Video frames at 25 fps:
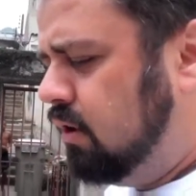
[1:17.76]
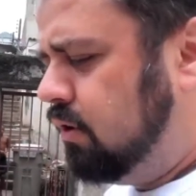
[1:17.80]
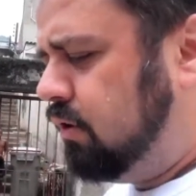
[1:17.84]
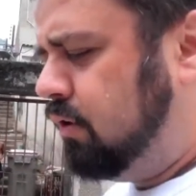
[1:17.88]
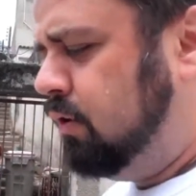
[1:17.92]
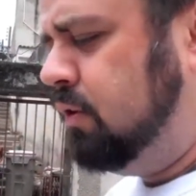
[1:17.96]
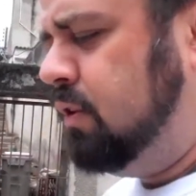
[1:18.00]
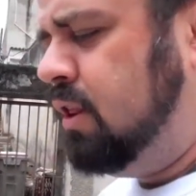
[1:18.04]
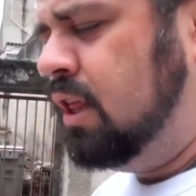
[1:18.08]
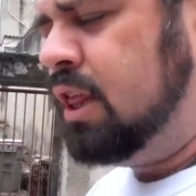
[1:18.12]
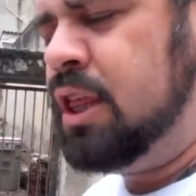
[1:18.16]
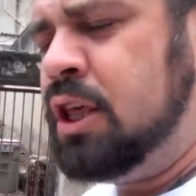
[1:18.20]

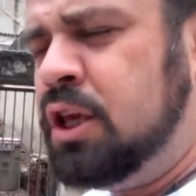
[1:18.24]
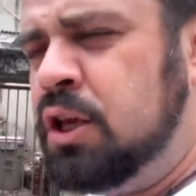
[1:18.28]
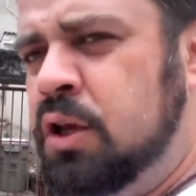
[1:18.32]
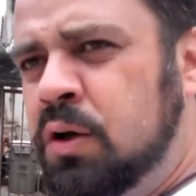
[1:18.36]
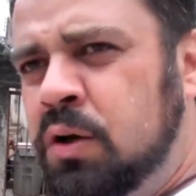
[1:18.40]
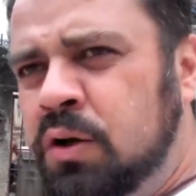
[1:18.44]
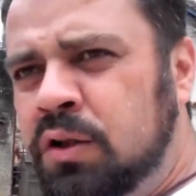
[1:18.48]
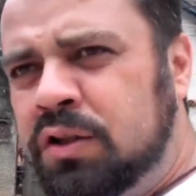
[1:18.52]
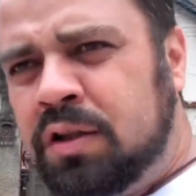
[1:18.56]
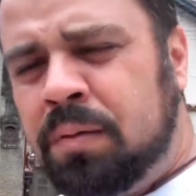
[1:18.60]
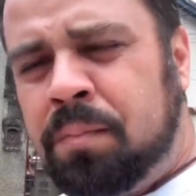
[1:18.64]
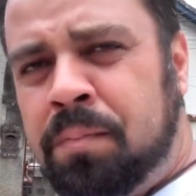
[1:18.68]
to the
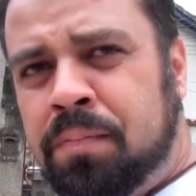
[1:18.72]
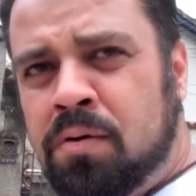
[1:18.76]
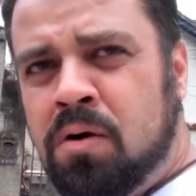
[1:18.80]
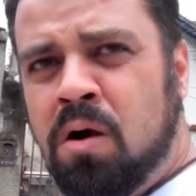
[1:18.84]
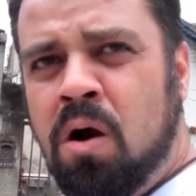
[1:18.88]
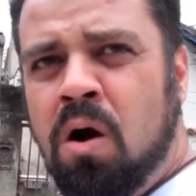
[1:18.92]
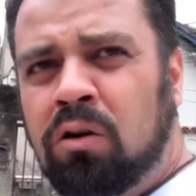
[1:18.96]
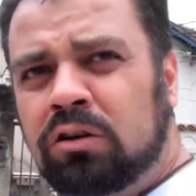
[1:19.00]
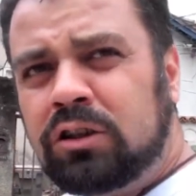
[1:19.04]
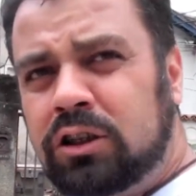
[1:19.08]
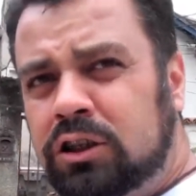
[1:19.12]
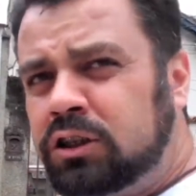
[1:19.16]
youth
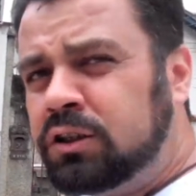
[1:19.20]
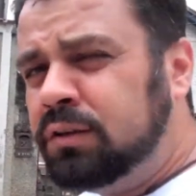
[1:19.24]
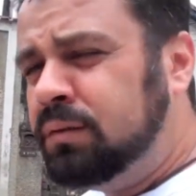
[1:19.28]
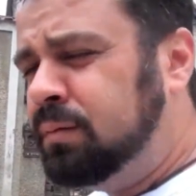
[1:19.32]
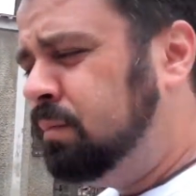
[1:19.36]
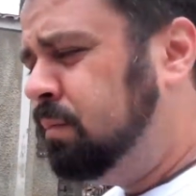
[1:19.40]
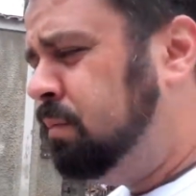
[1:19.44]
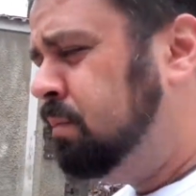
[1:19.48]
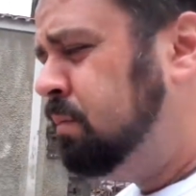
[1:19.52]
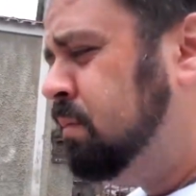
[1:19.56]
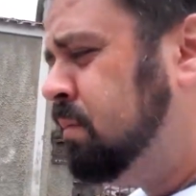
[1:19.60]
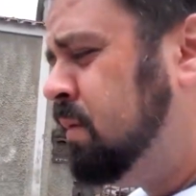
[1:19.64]
approach.
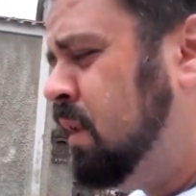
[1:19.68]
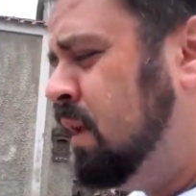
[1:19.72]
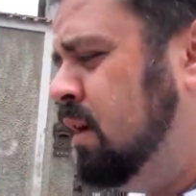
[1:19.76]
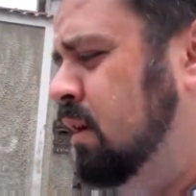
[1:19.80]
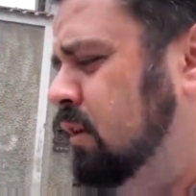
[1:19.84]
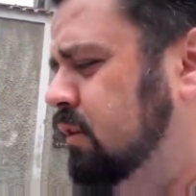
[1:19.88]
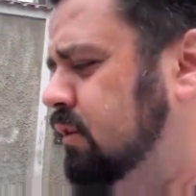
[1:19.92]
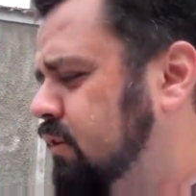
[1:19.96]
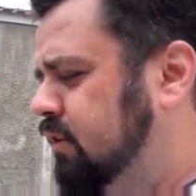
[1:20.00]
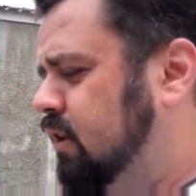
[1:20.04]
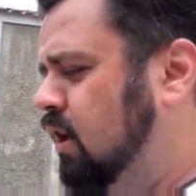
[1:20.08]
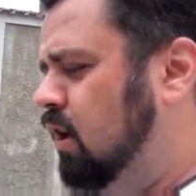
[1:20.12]

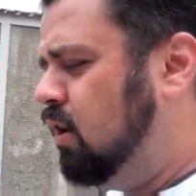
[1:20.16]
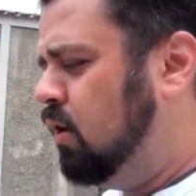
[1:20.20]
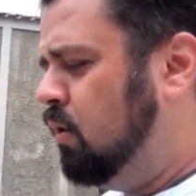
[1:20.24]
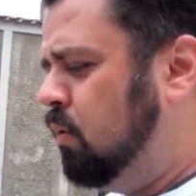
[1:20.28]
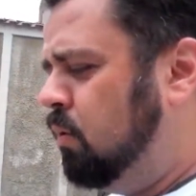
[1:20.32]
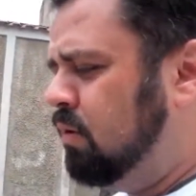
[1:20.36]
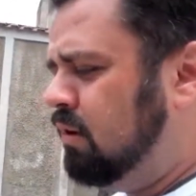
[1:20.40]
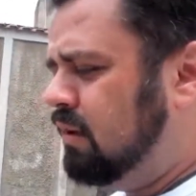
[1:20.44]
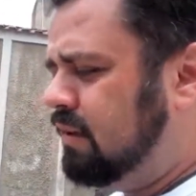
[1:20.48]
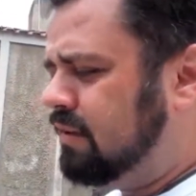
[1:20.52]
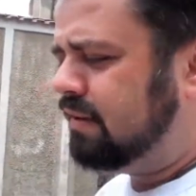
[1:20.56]
So we